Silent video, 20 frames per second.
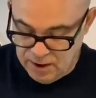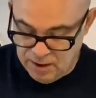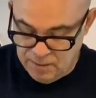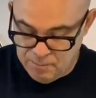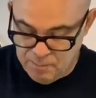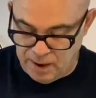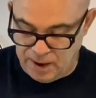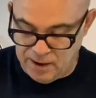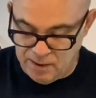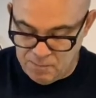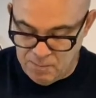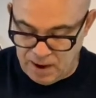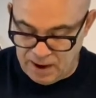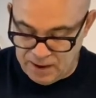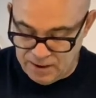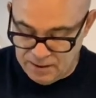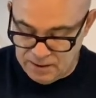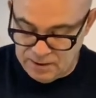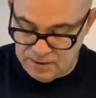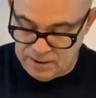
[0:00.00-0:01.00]
Bear in
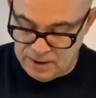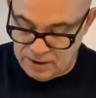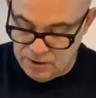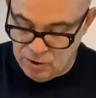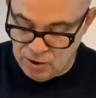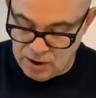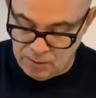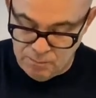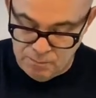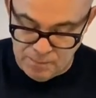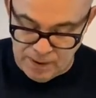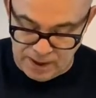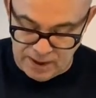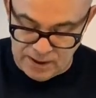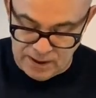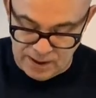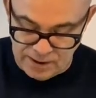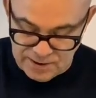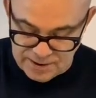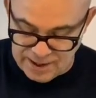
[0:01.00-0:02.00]
mind that you can make
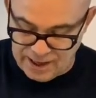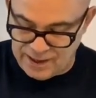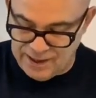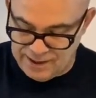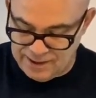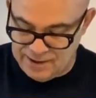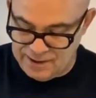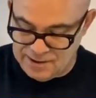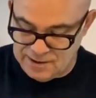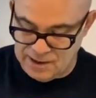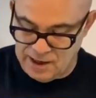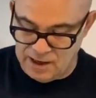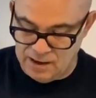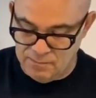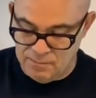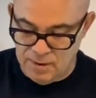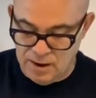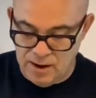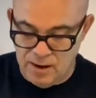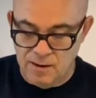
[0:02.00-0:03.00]
exactly the same
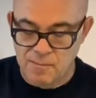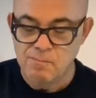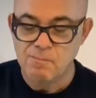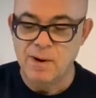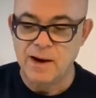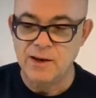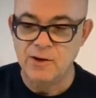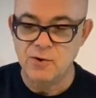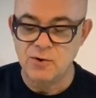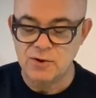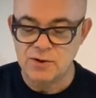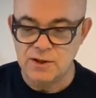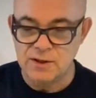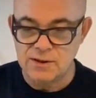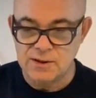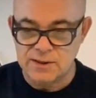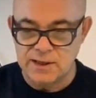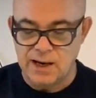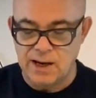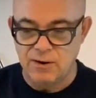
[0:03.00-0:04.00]
by using
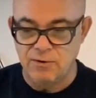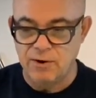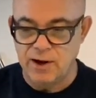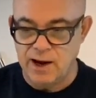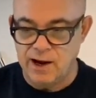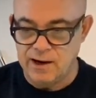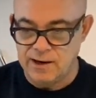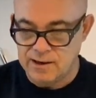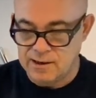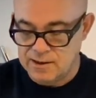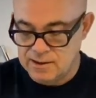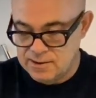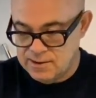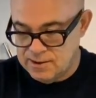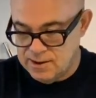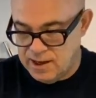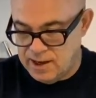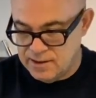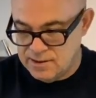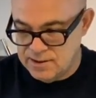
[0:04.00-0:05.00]
celeriac,
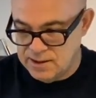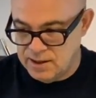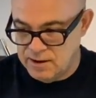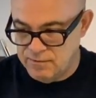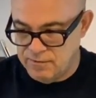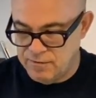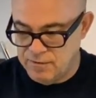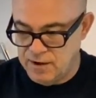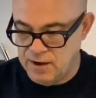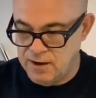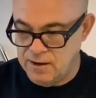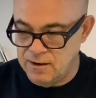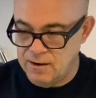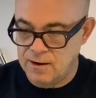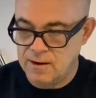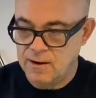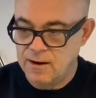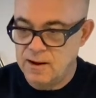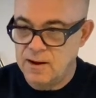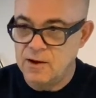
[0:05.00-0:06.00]
slicing it thin,
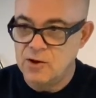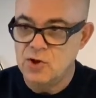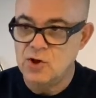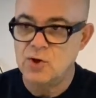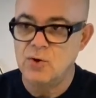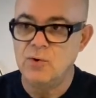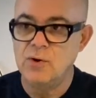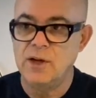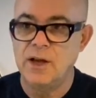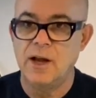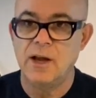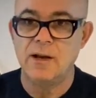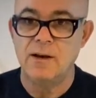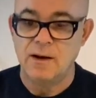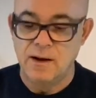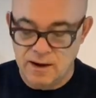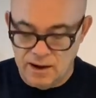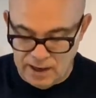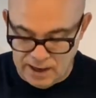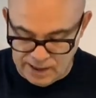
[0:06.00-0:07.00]
julienne,
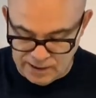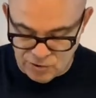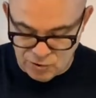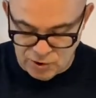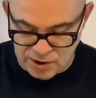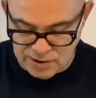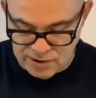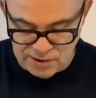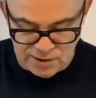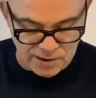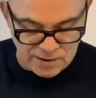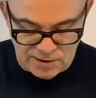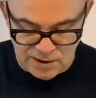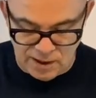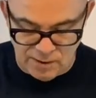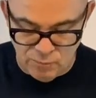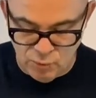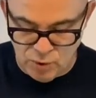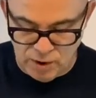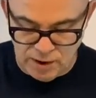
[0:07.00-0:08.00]
and dress it the
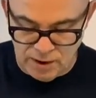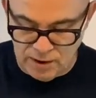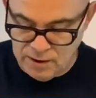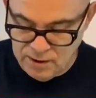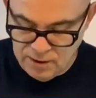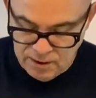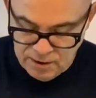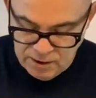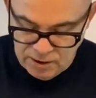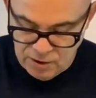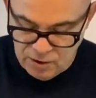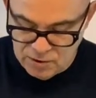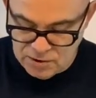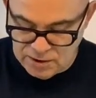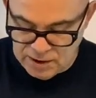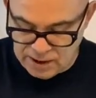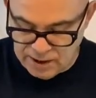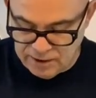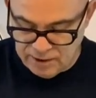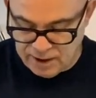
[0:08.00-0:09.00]
same way. Use
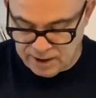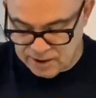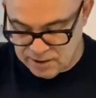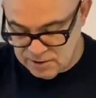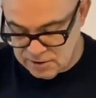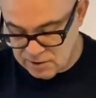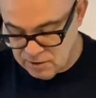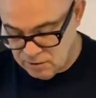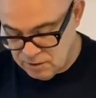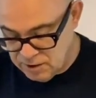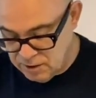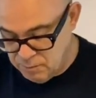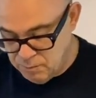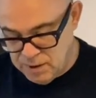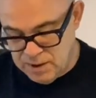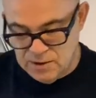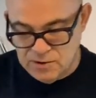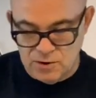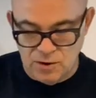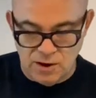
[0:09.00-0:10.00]
celeriac instead of green
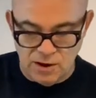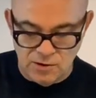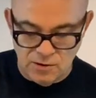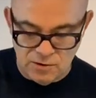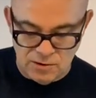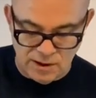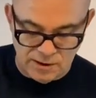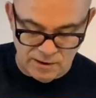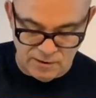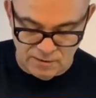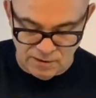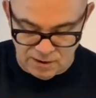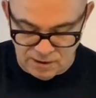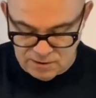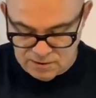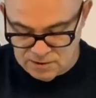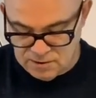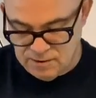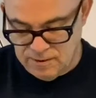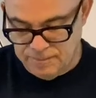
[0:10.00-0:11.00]
beans, you can use other
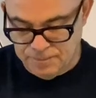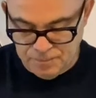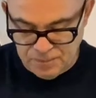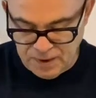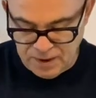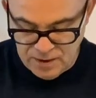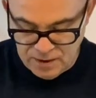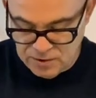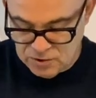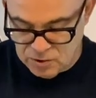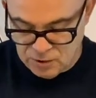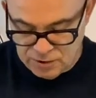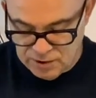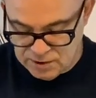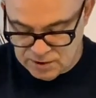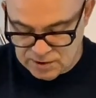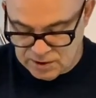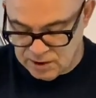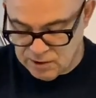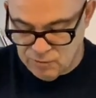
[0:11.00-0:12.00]
things. So this
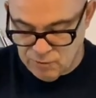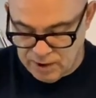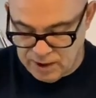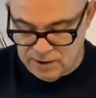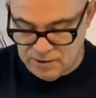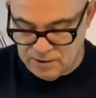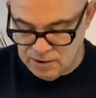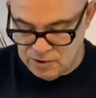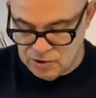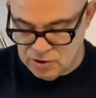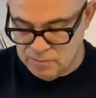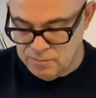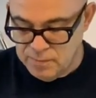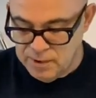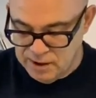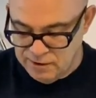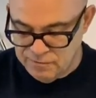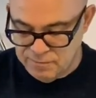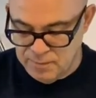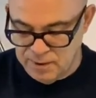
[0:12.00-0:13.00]
is a great dish,
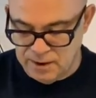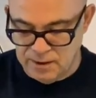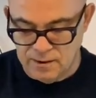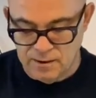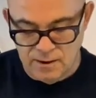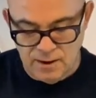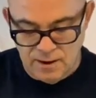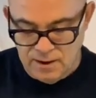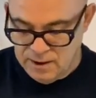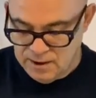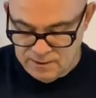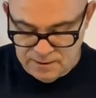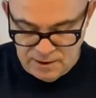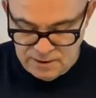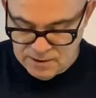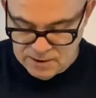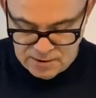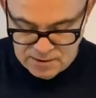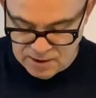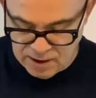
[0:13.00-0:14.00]
believe me.
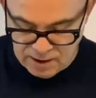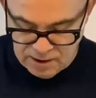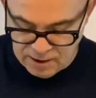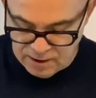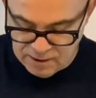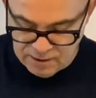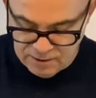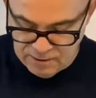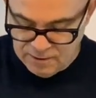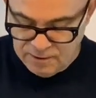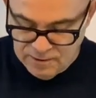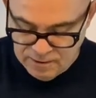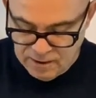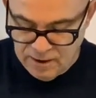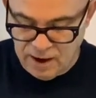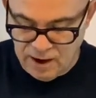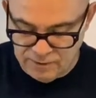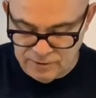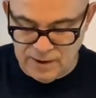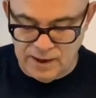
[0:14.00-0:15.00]
This is a
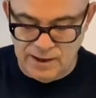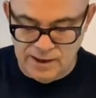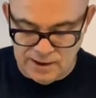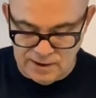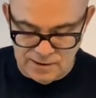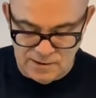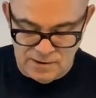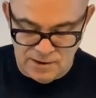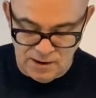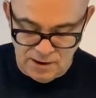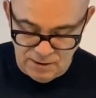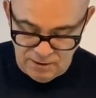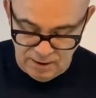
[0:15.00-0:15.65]
delicacy.